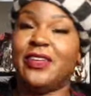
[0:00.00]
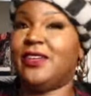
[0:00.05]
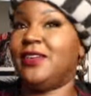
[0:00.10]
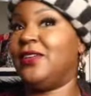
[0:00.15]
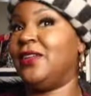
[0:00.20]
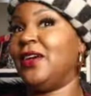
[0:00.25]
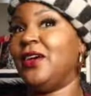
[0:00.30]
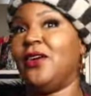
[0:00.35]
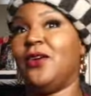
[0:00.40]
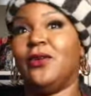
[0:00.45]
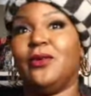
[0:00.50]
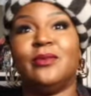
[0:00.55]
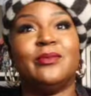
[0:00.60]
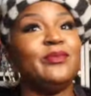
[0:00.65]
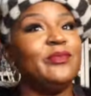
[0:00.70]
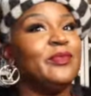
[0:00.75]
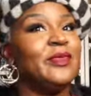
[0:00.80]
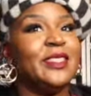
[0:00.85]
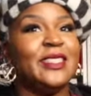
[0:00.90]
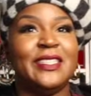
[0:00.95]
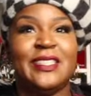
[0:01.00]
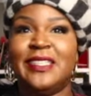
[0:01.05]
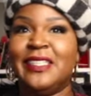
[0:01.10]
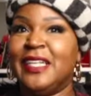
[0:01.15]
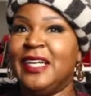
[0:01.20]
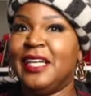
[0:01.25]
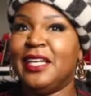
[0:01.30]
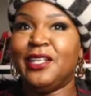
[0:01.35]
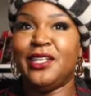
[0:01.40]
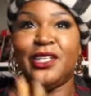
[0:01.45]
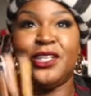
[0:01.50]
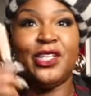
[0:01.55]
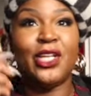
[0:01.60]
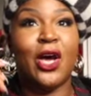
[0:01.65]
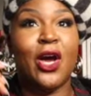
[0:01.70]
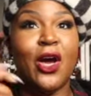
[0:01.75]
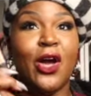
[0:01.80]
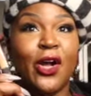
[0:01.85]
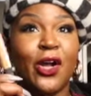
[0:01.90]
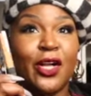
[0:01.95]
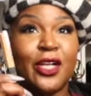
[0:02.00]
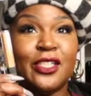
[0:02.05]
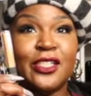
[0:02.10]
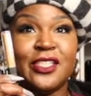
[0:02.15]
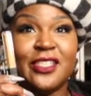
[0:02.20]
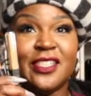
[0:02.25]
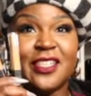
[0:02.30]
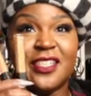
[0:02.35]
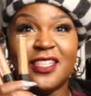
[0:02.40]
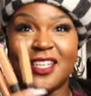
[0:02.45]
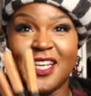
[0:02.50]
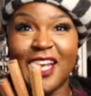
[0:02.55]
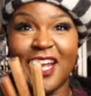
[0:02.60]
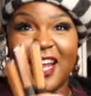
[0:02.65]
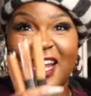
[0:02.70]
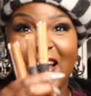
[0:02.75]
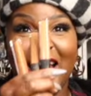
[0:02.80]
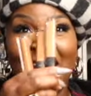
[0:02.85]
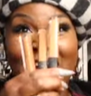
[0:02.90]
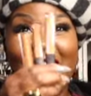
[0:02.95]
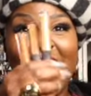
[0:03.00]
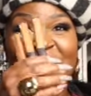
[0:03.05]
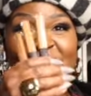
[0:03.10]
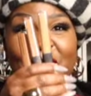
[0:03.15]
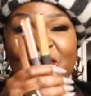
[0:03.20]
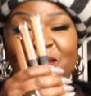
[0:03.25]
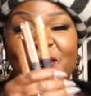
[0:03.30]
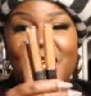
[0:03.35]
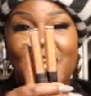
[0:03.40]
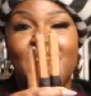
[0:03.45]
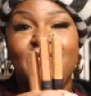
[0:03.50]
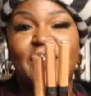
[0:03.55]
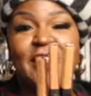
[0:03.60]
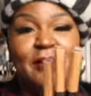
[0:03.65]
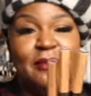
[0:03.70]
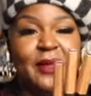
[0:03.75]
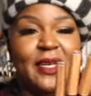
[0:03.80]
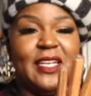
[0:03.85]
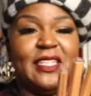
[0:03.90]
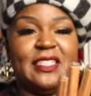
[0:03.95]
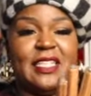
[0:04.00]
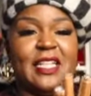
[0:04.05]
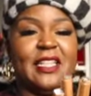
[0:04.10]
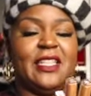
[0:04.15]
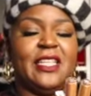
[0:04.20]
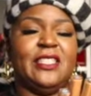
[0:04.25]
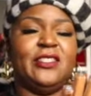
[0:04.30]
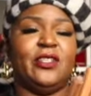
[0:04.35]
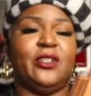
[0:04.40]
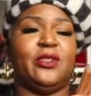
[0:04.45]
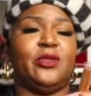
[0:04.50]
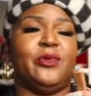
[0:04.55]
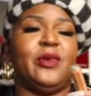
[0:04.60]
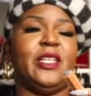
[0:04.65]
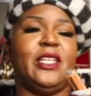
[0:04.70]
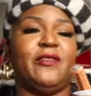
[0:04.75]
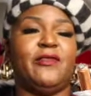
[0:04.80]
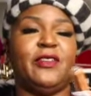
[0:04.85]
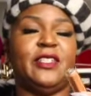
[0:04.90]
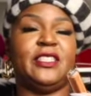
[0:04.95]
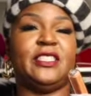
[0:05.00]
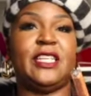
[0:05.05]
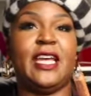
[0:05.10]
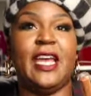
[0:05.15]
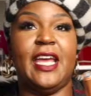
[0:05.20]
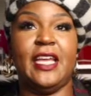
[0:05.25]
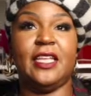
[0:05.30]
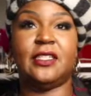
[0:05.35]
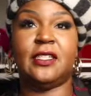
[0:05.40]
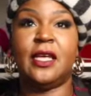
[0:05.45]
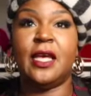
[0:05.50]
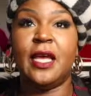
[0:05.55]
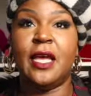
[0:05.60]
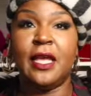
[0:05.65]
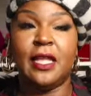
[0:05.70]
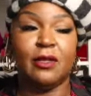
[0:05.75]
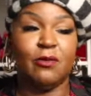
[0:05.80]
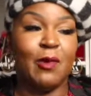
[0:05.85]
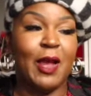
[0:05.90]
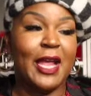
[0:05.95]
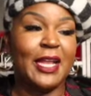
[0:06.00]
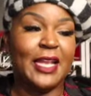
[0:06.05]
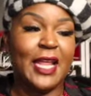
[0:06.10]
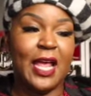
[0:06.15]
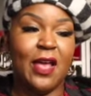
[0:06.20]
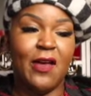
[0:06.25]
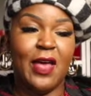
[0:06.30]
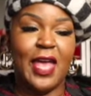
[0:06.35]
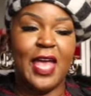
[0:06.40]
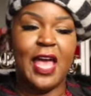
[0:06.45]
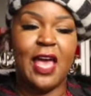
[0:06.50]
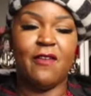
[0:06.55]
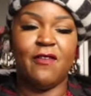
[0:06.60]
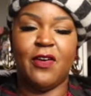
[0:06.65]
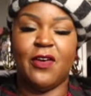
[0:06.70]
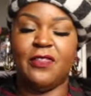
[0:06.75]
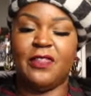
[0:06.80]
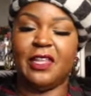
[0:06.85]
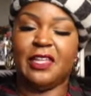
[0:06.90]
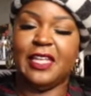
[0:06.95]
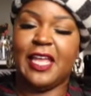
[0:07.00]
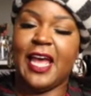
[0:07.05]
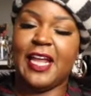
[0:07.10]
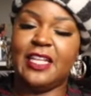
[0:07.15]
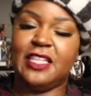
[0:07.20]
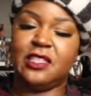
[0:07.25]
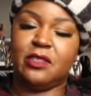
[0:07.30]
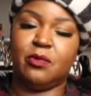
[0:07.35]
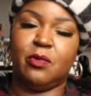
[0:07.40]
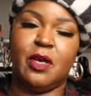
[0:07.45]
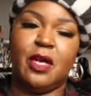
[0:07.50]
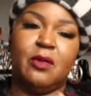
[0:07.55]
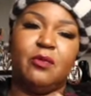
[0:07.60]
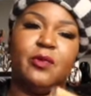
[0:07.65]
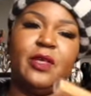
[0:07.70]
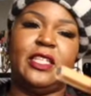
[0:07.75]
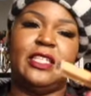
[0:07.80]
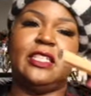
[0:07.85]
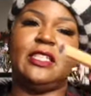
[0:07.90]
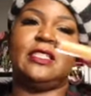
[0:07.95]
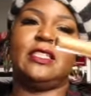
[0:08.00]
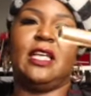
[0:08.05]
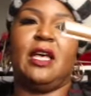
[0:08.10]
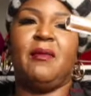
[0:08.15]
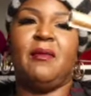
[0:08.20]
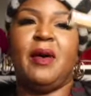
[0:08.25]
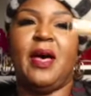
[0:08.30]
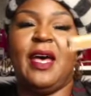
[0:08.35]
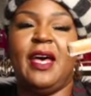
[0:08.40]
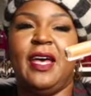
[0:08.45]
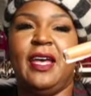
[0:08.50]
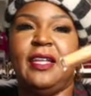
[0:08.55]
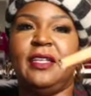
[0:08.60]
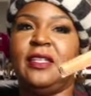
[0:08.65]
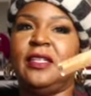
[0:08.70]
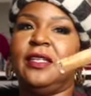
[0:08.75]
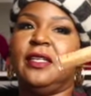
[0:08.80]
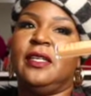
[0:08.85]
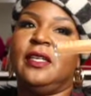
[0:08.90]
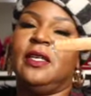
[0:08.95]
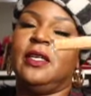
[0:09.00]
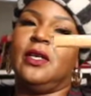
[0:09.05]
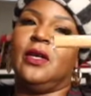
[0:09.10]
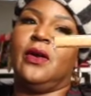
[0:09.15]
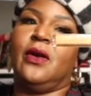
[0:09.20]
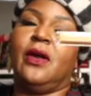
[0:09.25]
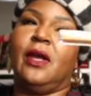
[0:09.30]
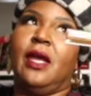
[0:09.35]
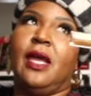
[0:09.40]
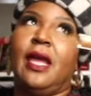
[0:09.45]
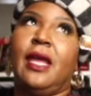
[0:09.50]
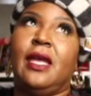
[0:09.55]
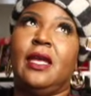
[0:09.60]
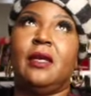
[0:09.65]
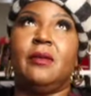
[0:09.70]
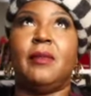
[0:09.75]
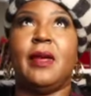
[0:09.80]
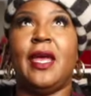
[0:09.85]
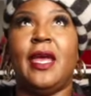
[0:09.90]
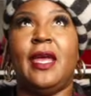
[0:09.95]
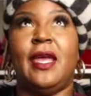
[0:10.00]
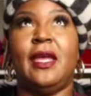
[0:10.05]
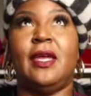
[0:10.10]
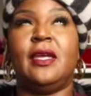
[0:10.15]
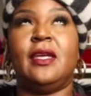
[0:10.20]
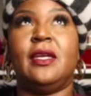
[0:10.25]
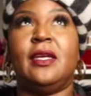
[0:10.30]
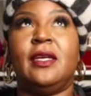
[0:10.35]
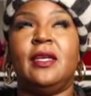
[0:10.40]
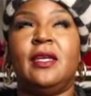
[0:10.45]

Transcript: you know, NARS. And I have 3 of them because these are 3 different shades. Right now I have on the lightest one, which is Amande, or Amande,